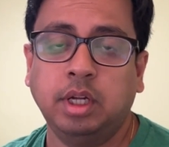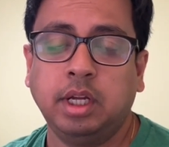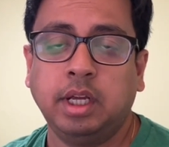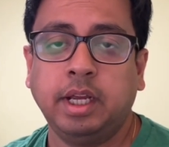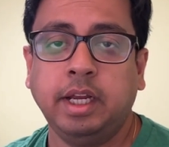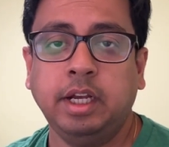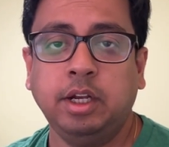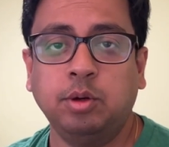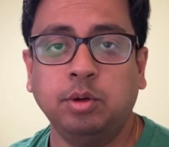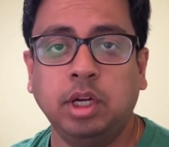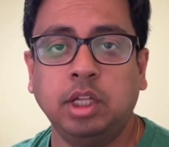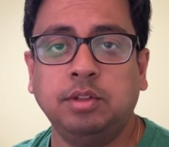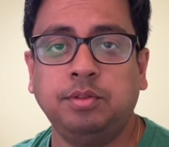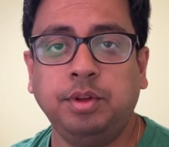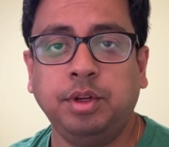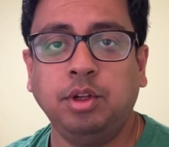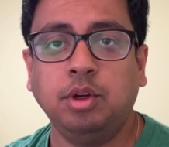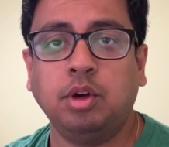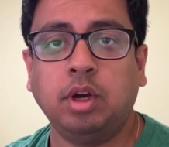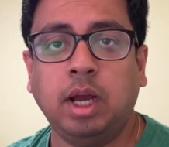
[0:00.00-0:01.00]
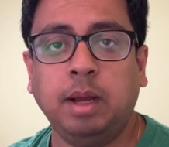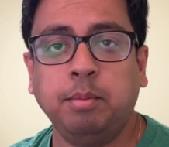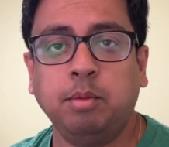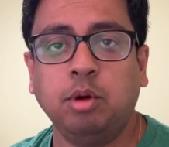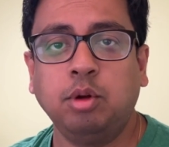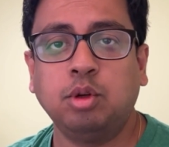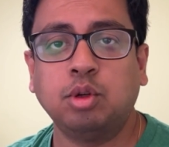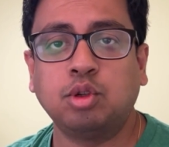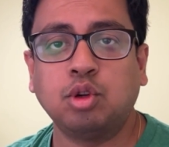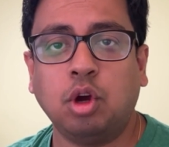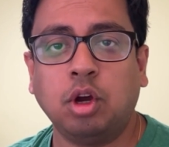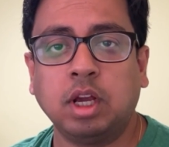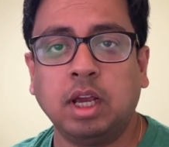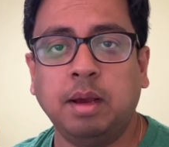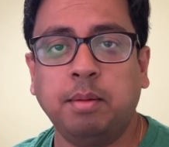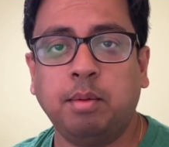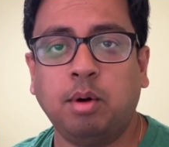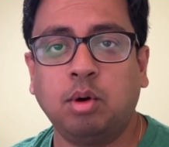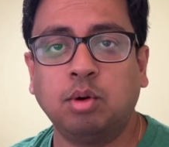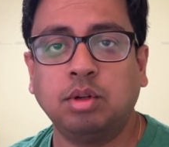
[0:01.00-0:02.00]
In today's video, I'm going to talk
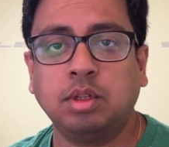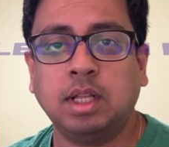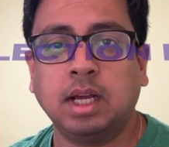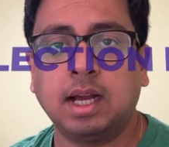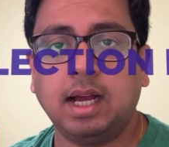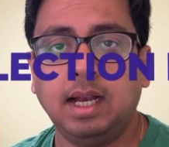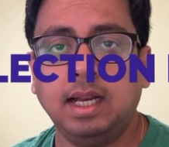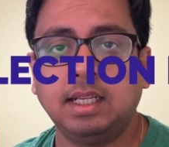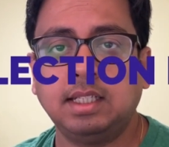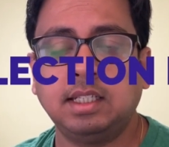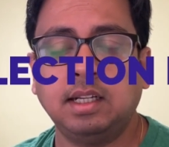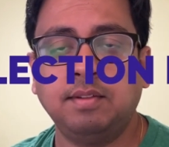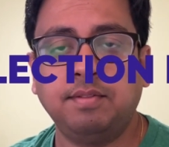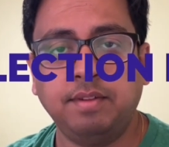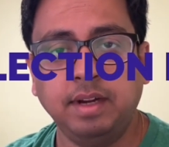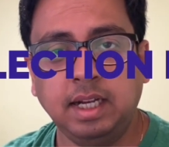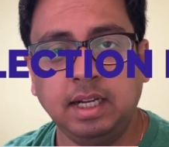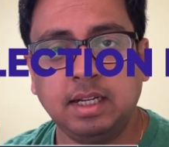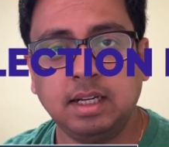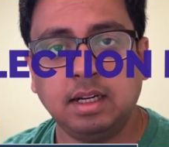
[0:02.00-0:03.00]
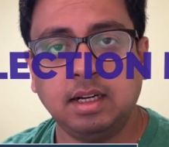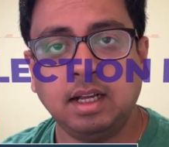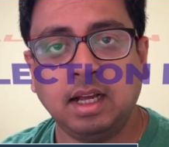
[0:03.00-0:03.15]
about the collection filter